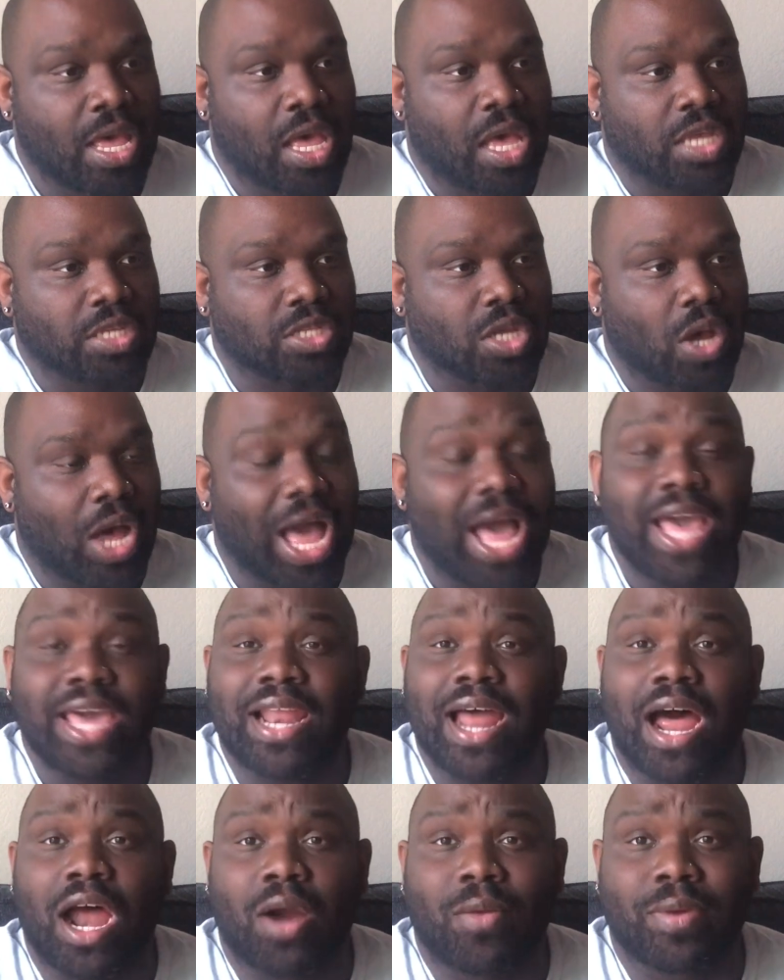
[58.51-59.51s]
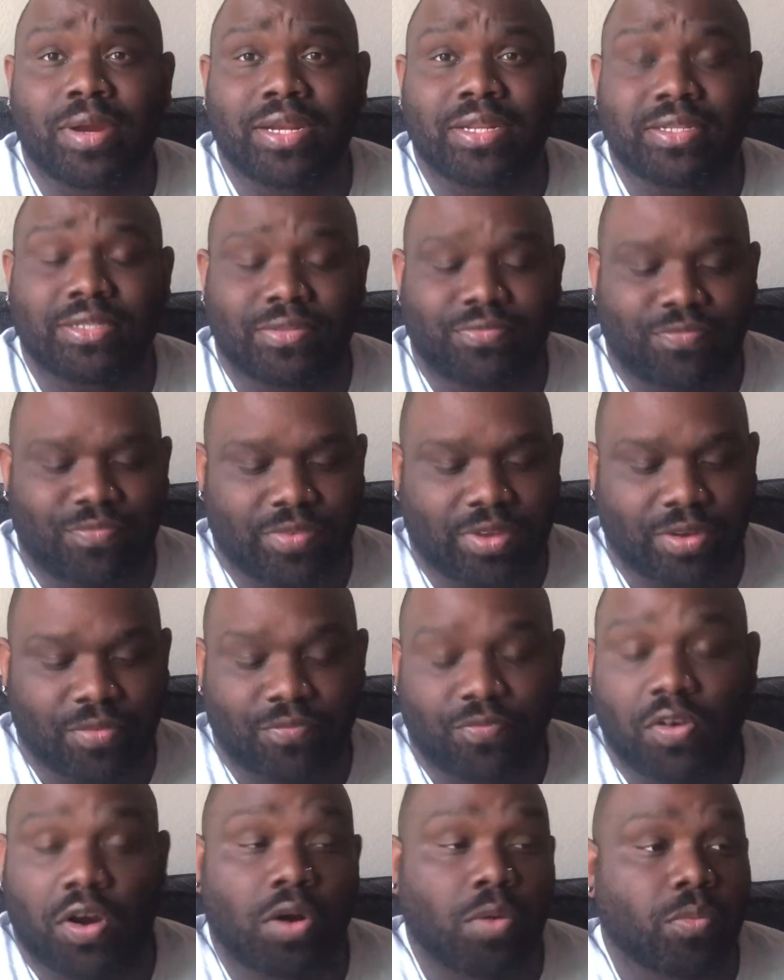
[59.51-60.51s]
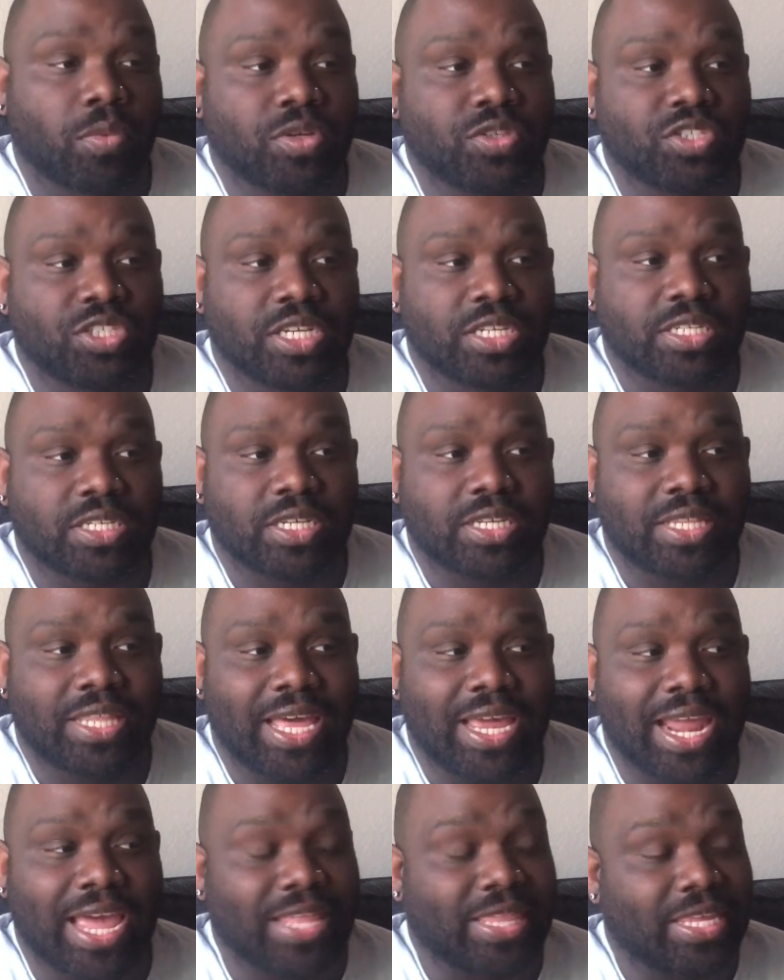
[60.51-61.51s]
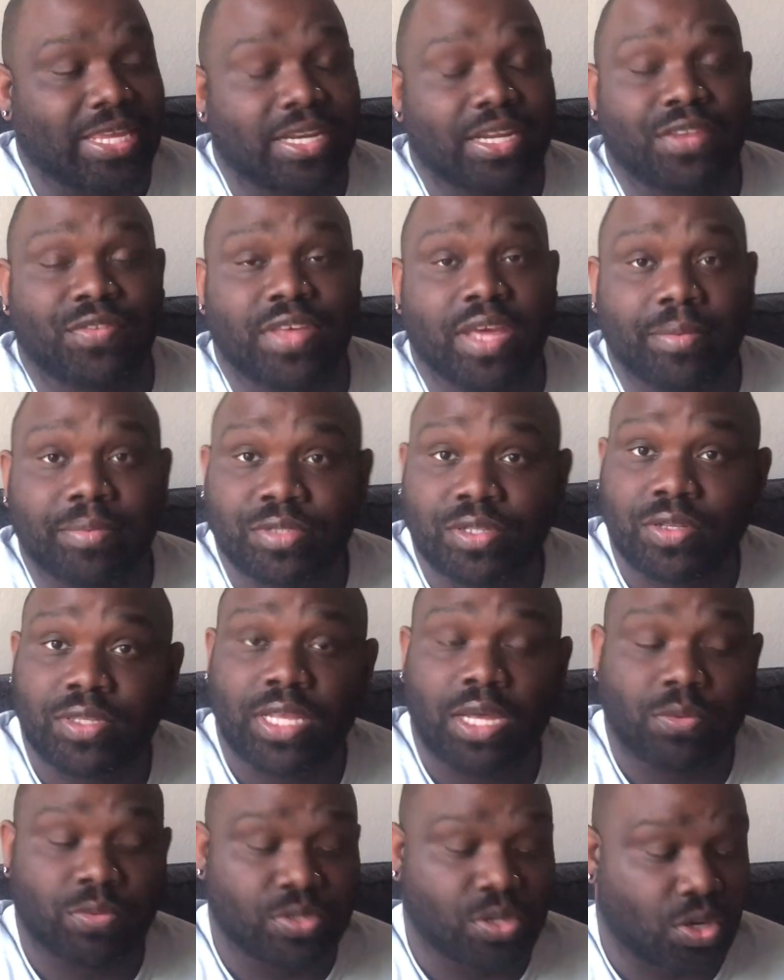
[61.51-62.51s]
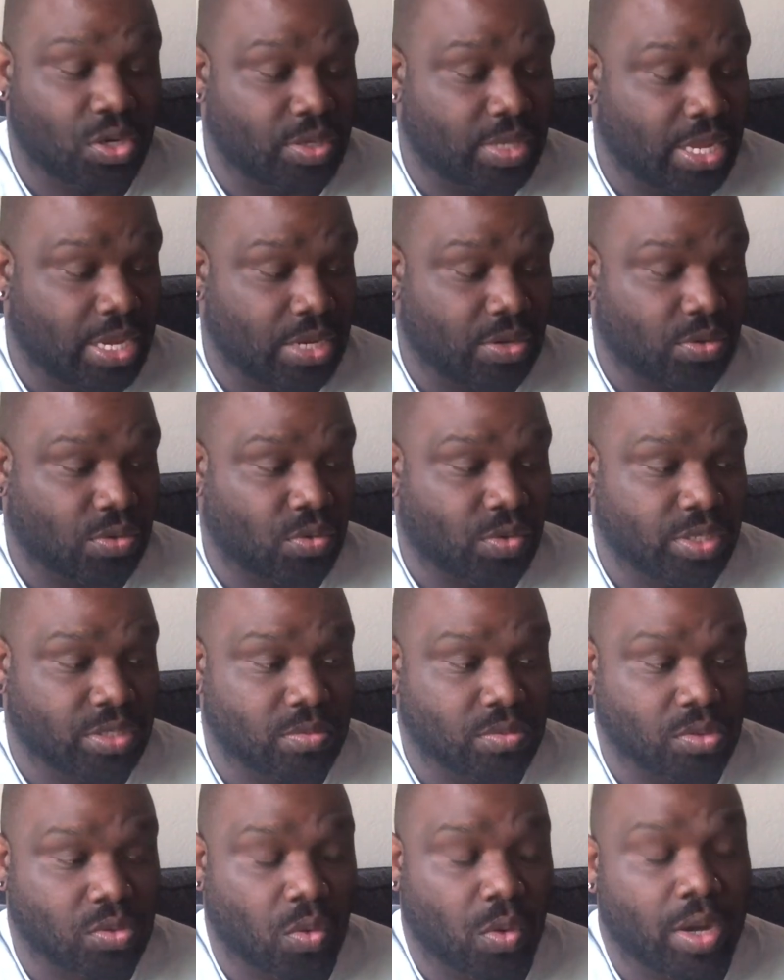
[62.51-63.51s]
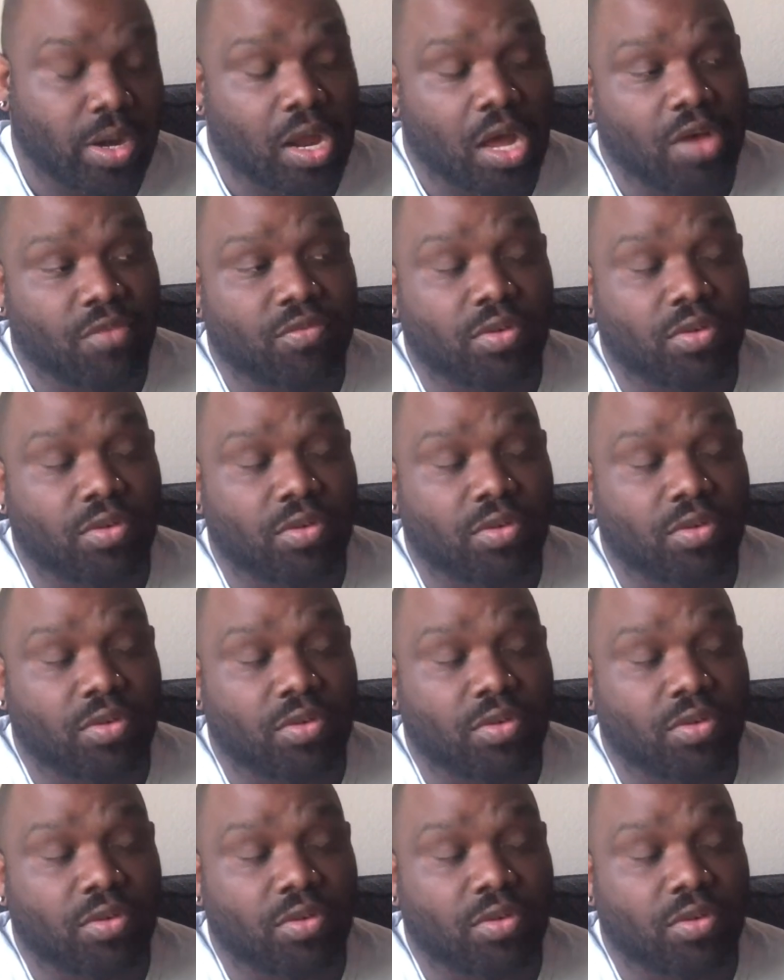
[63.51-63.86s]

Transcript: So I had already confirmed with Jessica that at the end of the episode that was her that Chris was going off